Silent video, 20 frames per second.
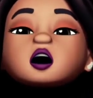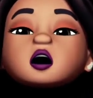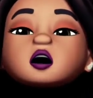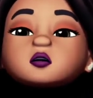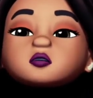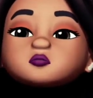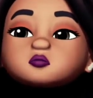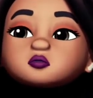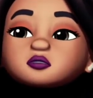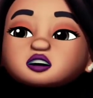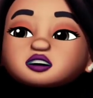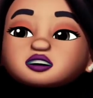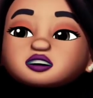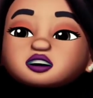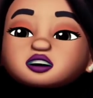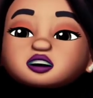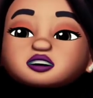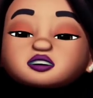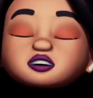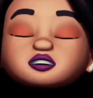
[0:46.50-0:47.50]
One
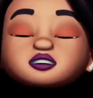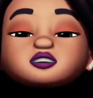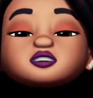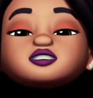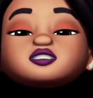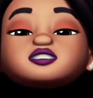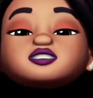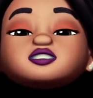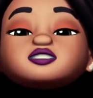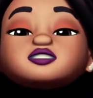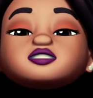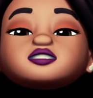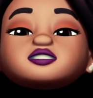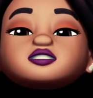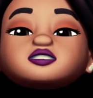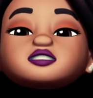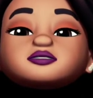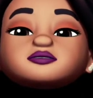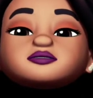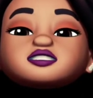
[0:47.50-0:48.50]
day, Tortoise thought to
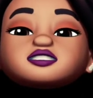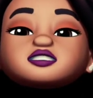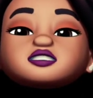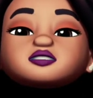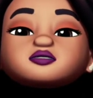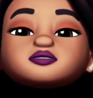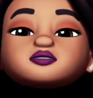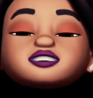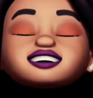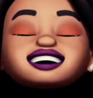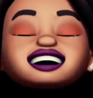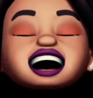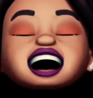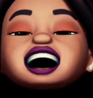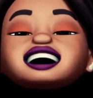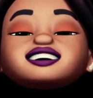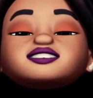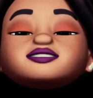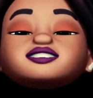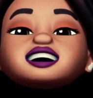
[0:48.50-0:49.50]
himself,
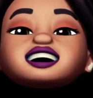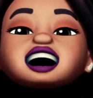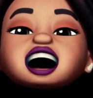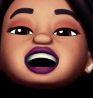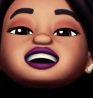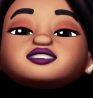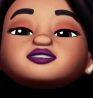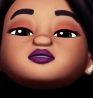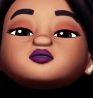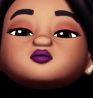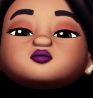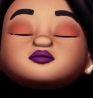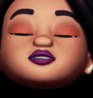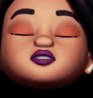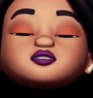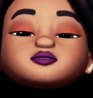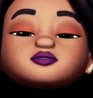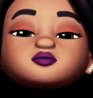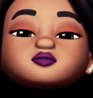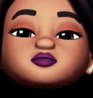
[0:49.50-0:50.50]
Elephant has so much
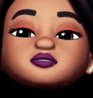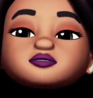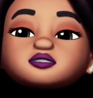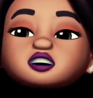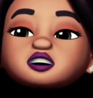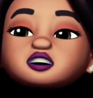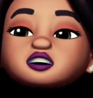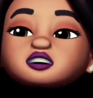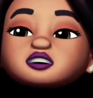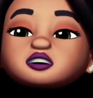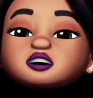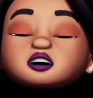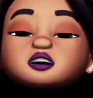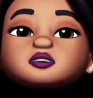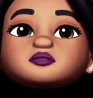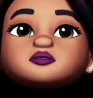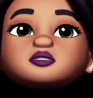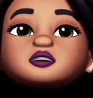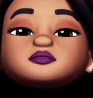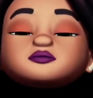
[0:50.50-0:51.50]
food to eat,
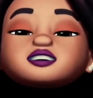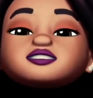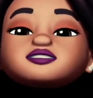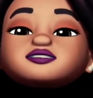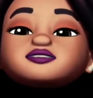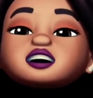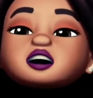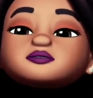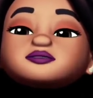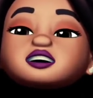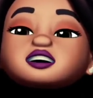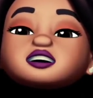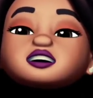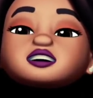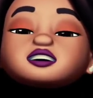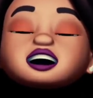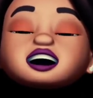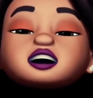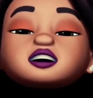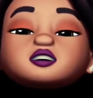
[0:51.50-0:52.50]
while my family and
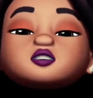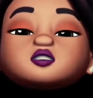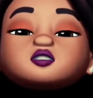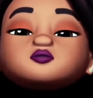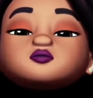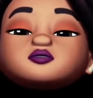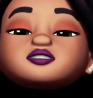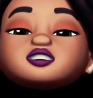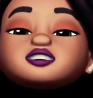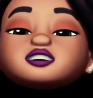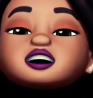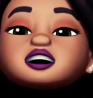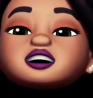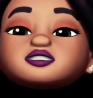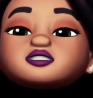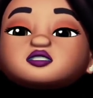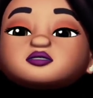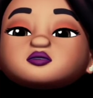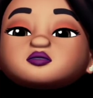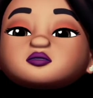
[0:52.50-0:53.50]
I are almost dying
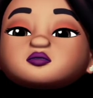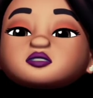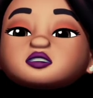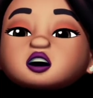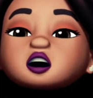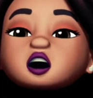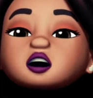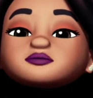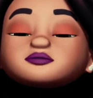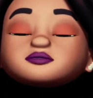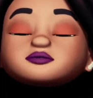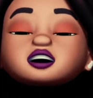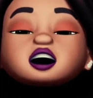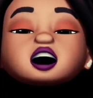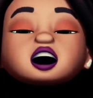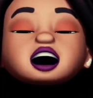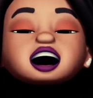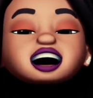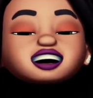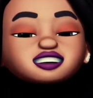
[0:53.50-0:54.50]
of hunger.
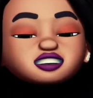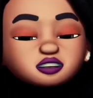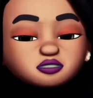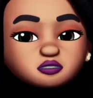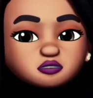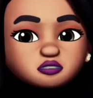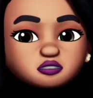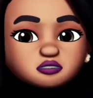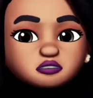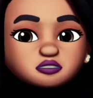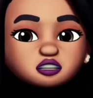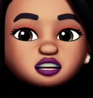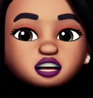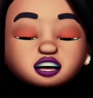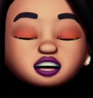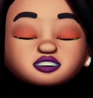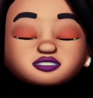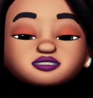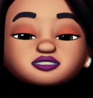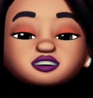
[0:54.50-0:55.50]
I shall go to the
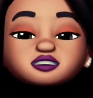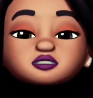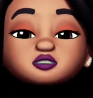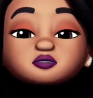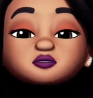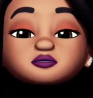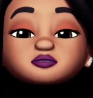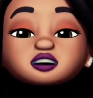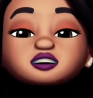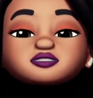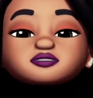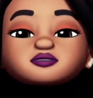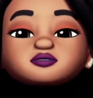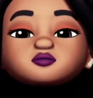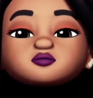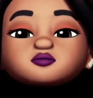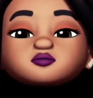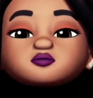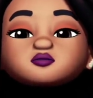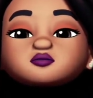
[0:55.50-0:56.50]
elephant to beg for
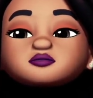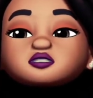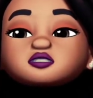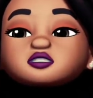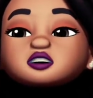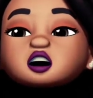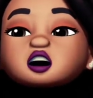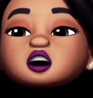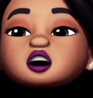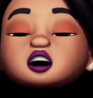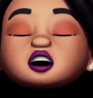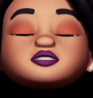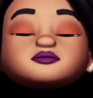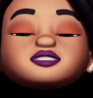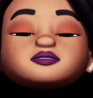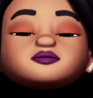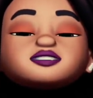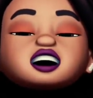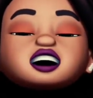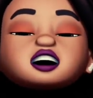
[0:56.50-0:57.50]
food. He may
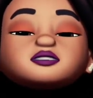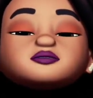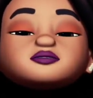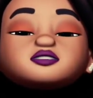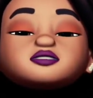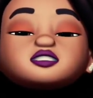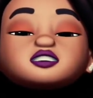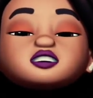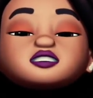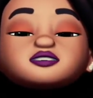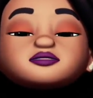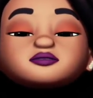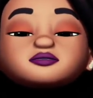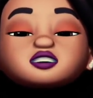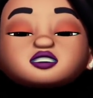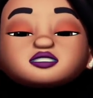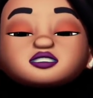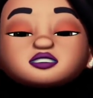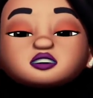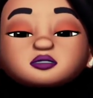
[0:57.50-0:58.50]
be able to give me
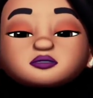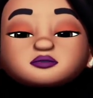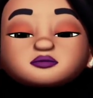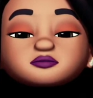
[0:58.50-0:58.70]
some.